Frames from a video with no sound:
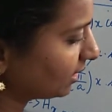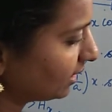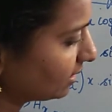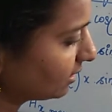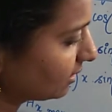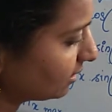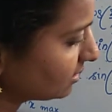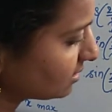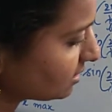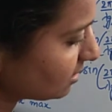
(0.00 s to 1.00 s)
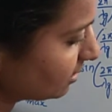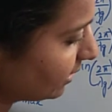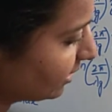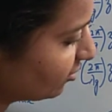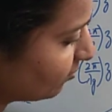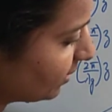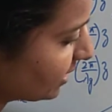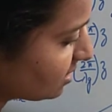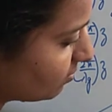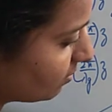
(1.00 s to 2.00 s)
It will reach negative
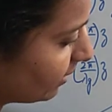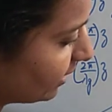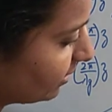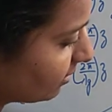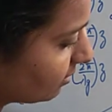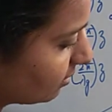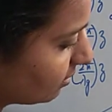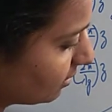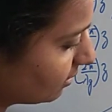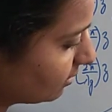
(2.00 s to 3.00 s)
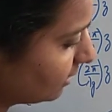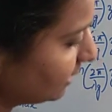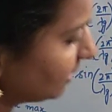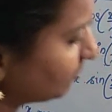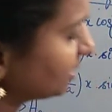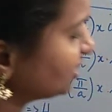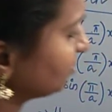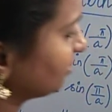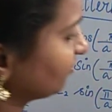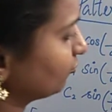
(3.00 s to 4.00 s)
maximum at 3 lambda g
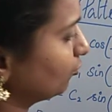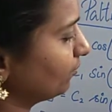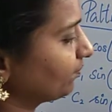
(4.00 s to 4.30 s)
by 4,